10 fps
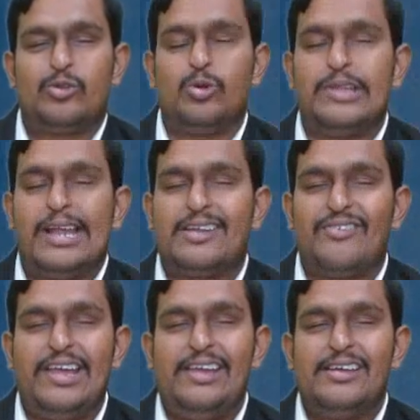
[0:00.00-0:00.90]
So that's
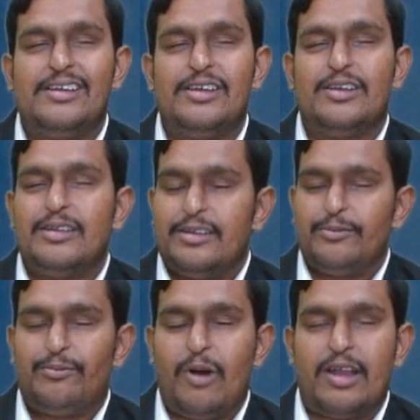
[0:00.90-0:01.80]
why
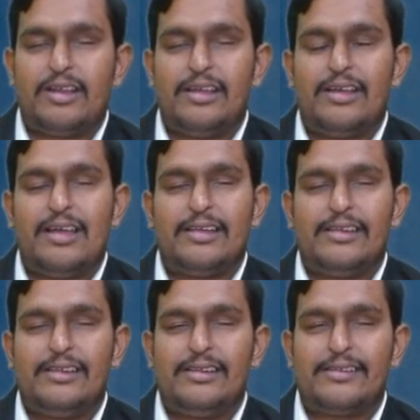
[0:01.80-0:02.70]
for
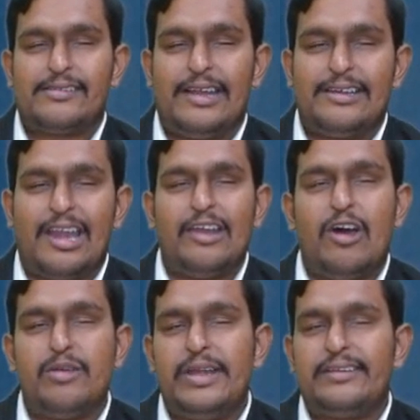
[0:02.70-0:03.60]
central
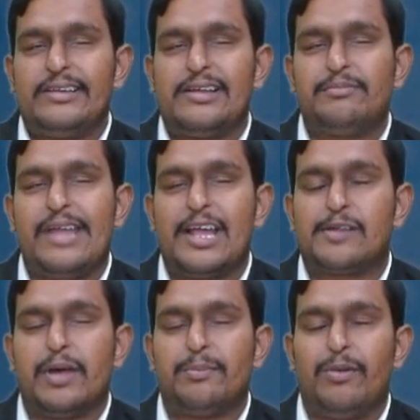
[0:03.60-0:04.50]
government's income tax
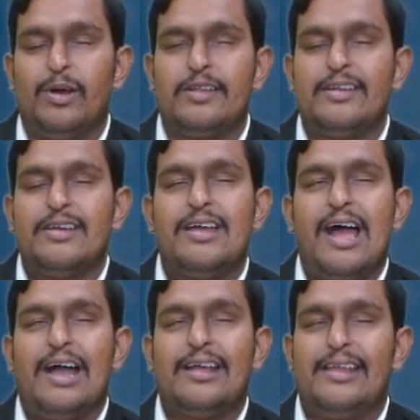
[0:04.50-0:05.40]
purpose,
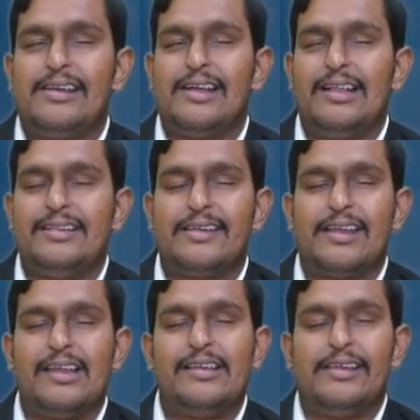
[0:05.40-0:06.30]

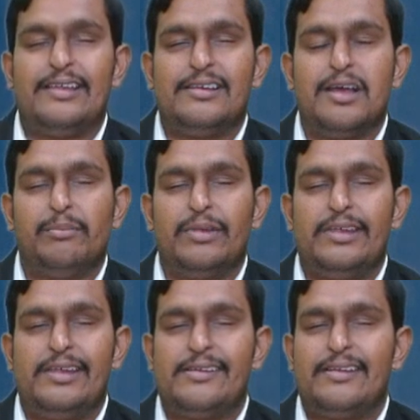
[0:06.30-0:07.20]
agricultural income
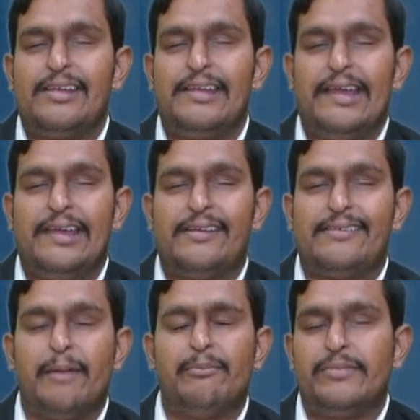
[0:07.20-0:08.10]
is
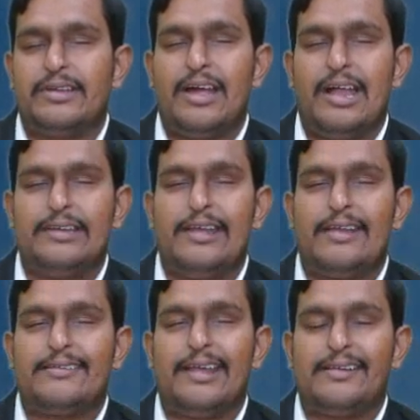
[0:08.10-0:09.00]
exempt
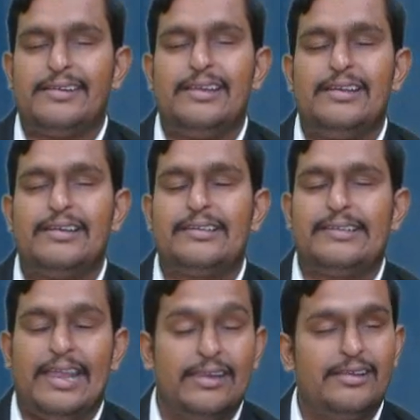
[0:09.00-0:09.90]
under section
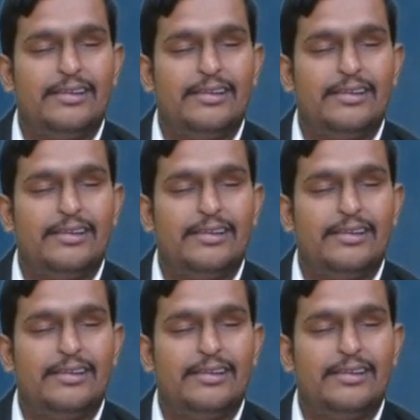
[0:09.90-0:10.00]
10.